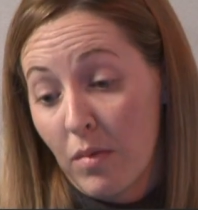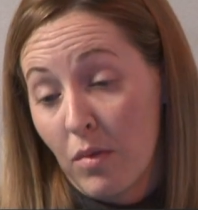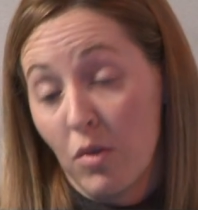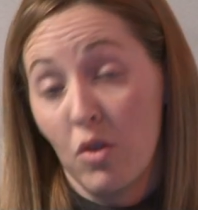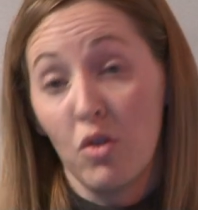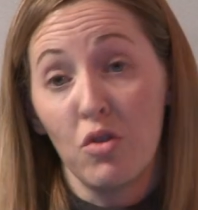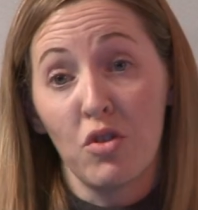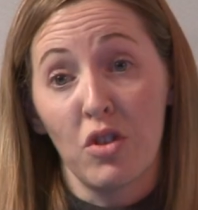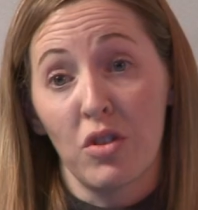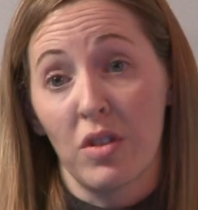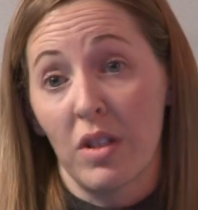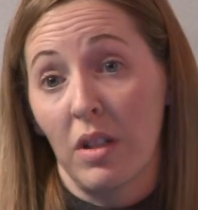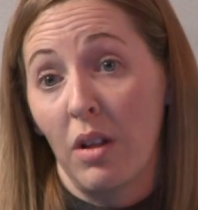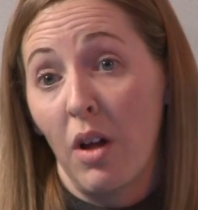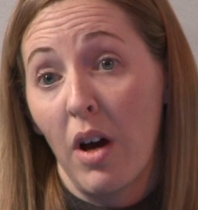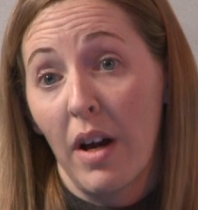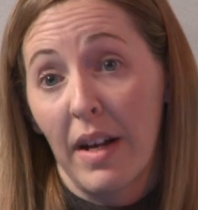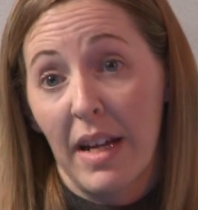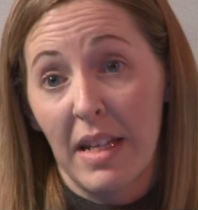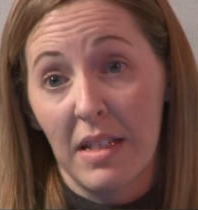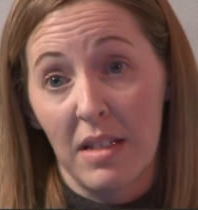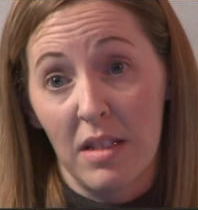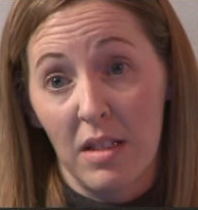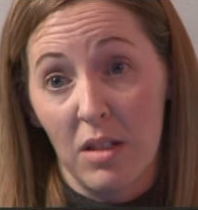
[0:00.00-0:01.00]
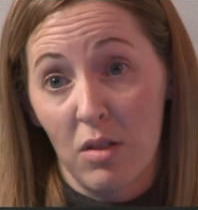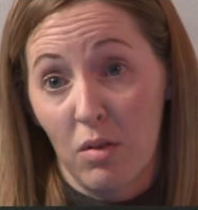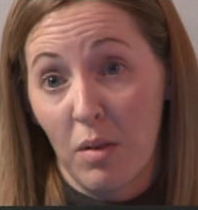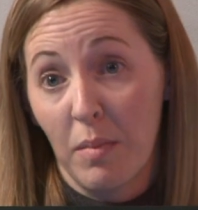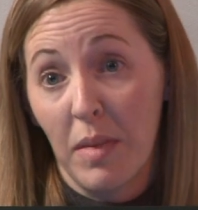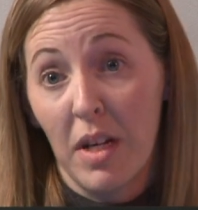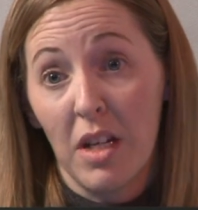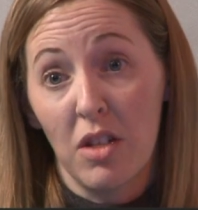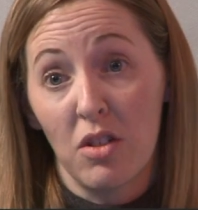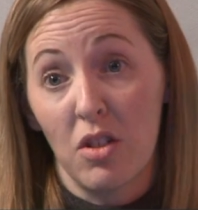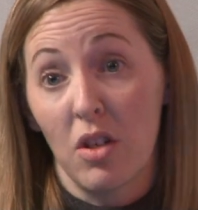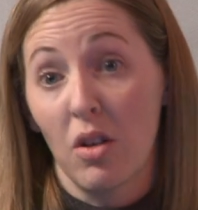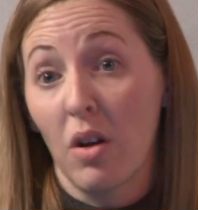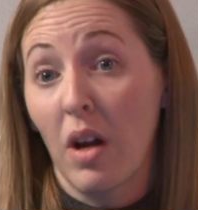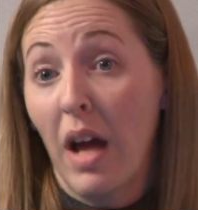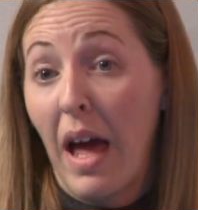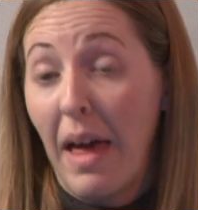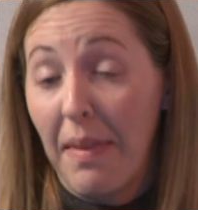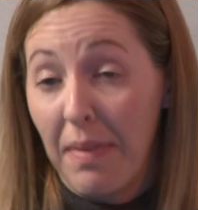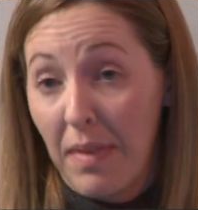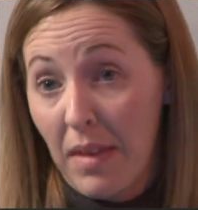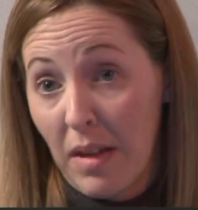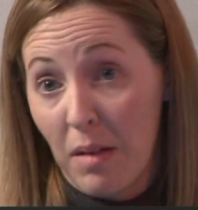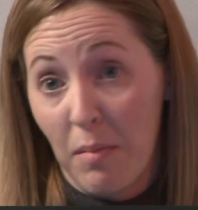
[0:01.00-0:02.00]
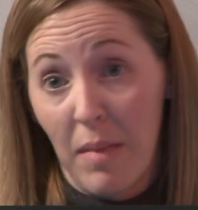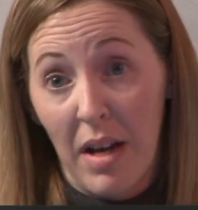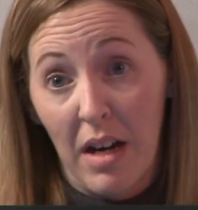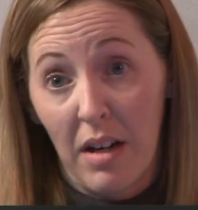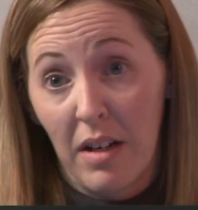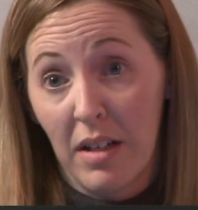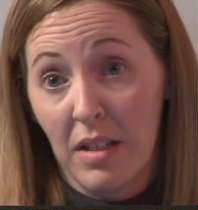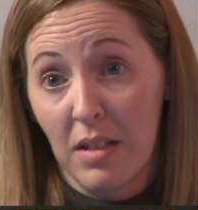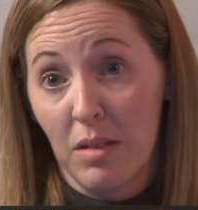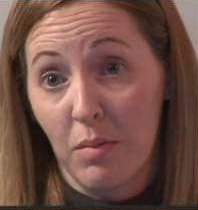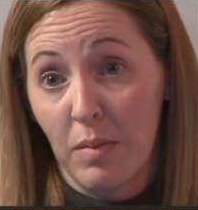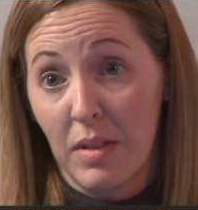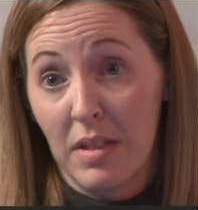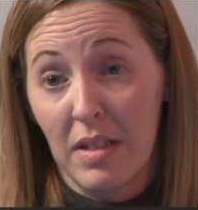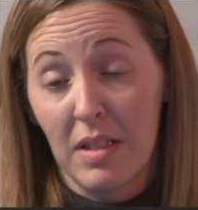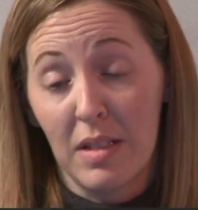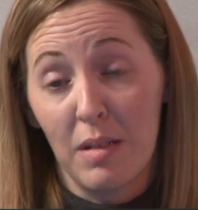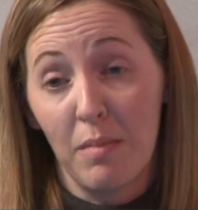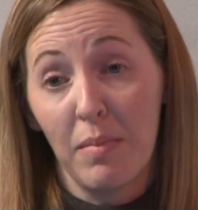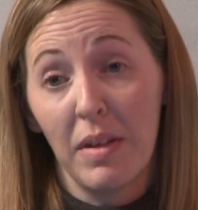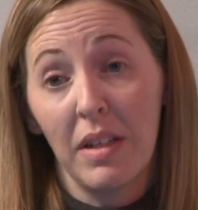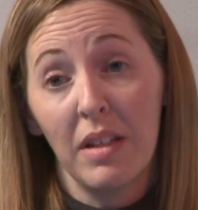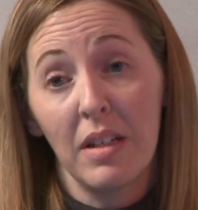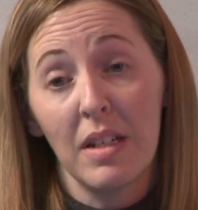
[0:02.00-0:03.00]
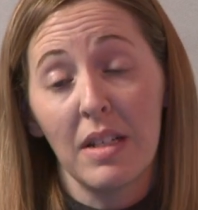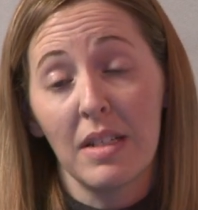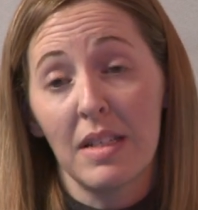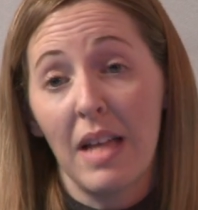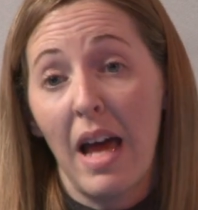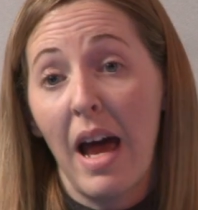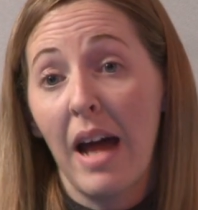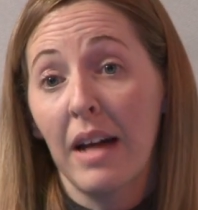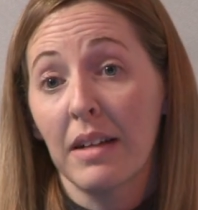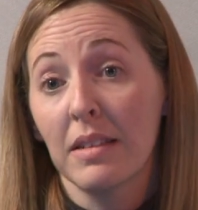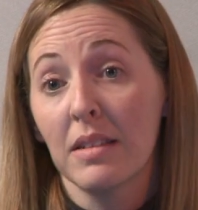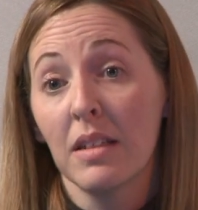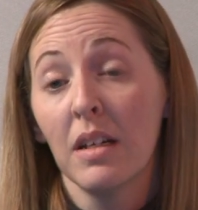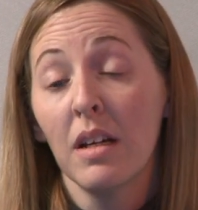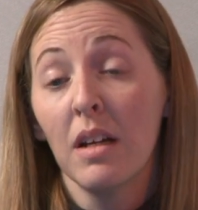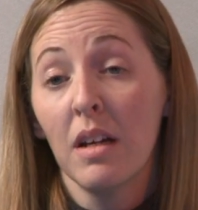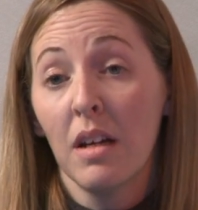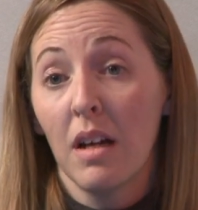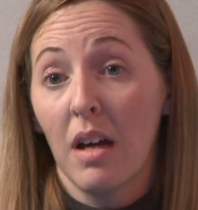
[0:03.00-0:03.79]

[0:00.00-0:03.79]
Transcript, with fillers: New Jersey Law Against Discrimination and the Americans with Disabilities Act.